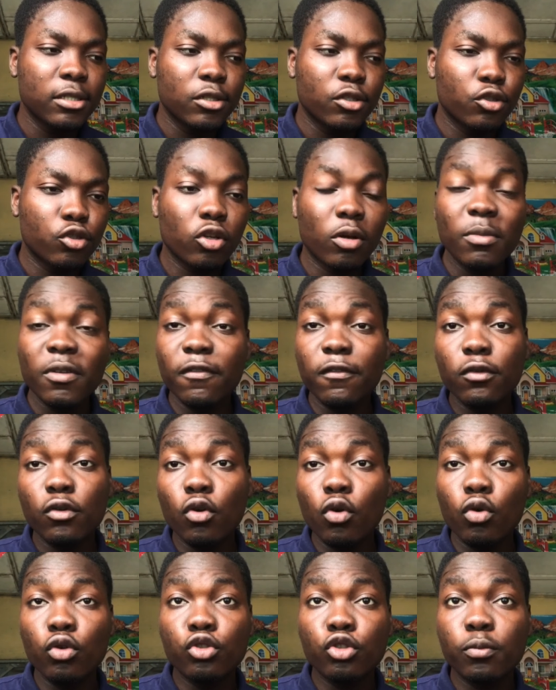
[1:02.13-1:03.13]
Some even
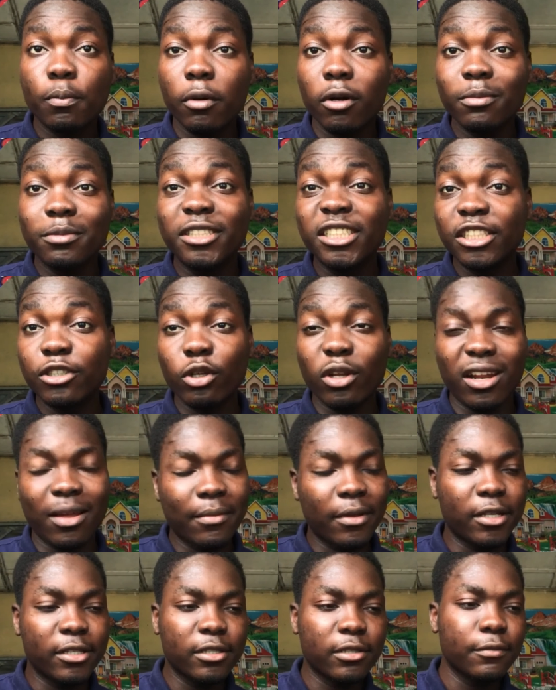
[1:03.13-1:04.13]
host PUBG
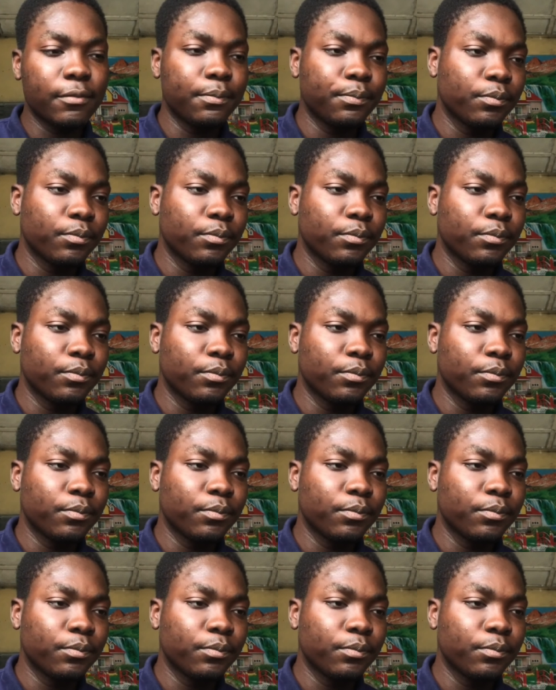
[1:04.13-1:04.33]
tournaments.